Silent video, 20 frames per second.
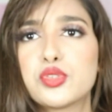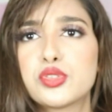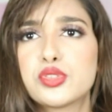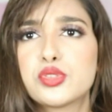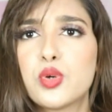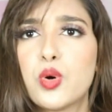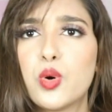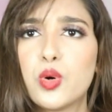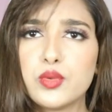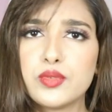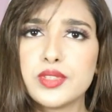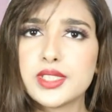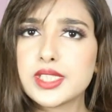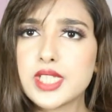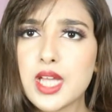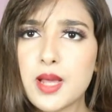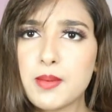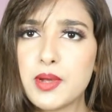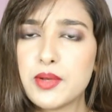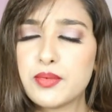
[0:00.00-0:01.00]
Rose always
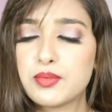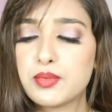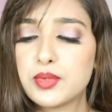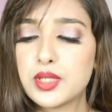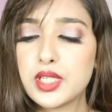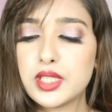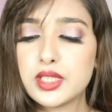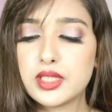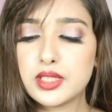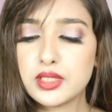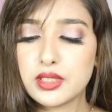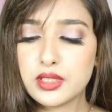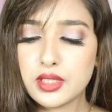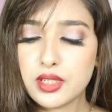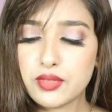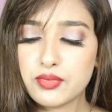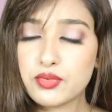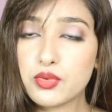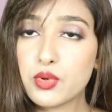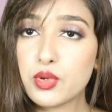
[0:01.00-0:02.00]
come up with the
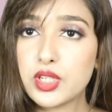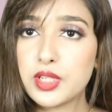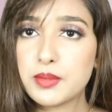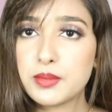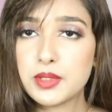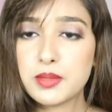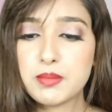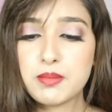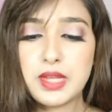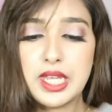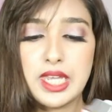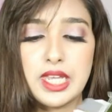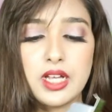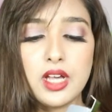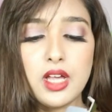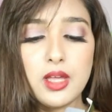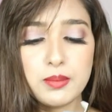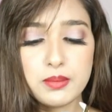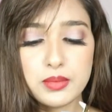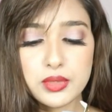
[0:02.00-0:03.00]
affordable
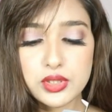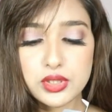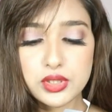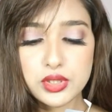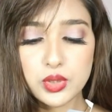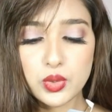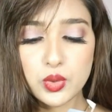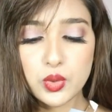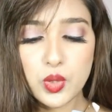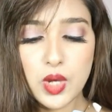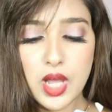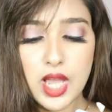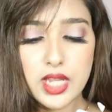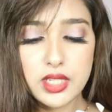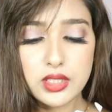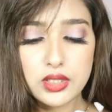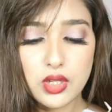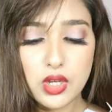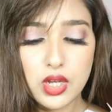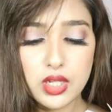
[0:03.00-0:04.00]
makeup, so
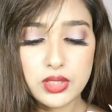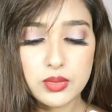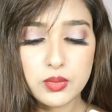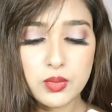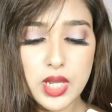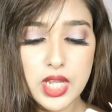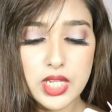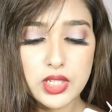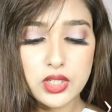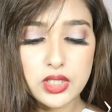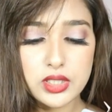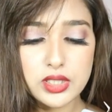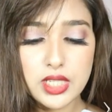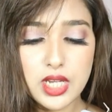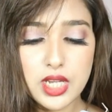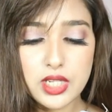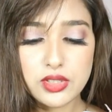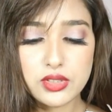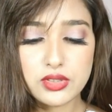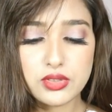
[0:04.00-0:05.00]
I thought why not
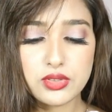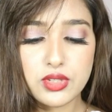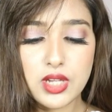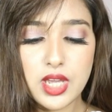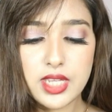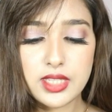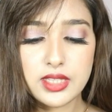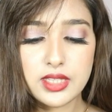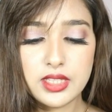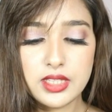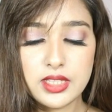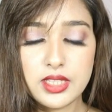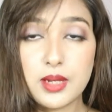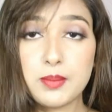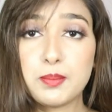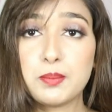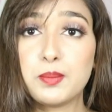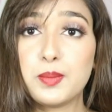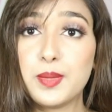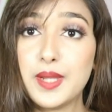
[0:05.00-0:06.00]
I should try
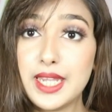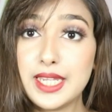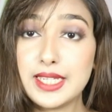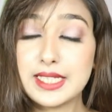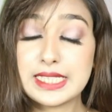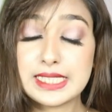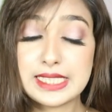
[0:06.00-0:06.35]
the paint